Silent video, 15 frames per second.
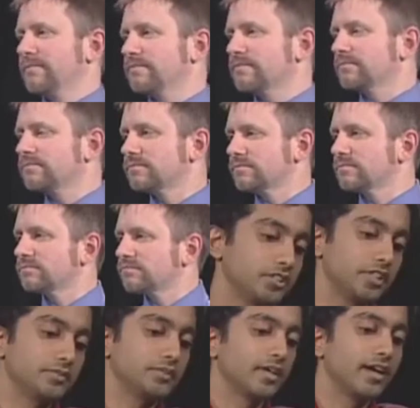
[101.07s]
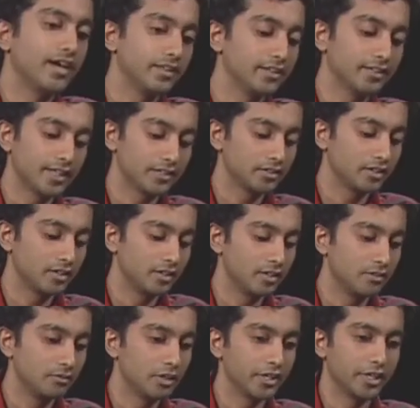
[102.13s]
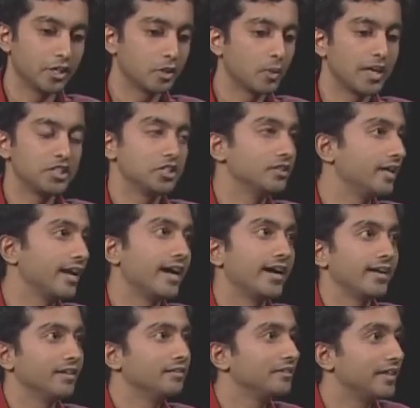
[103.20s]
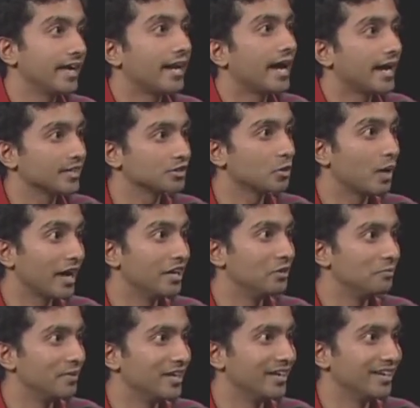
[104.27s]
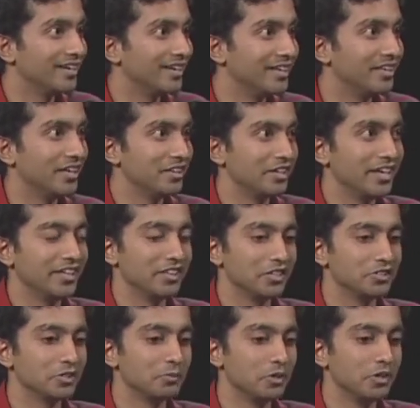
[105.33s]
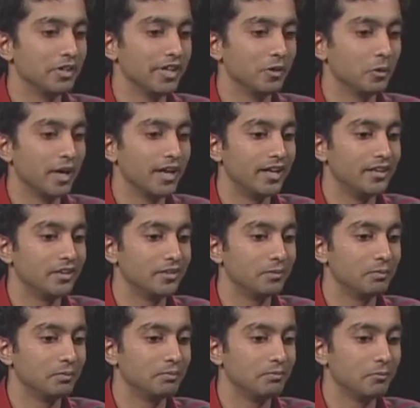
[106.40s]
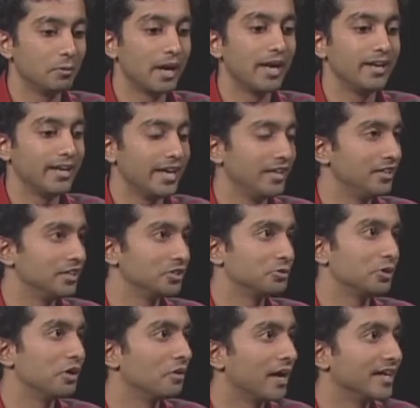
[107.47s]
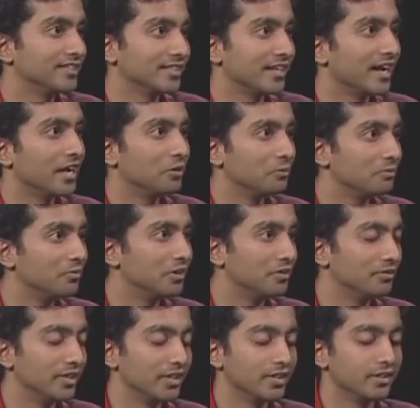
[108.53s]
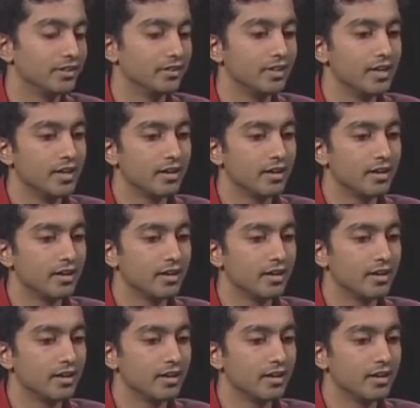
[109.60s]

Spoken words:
Sure, James. I think that's a really good question that I get asked quite a bit in the atheist community when atheists realize that I'm a vegan.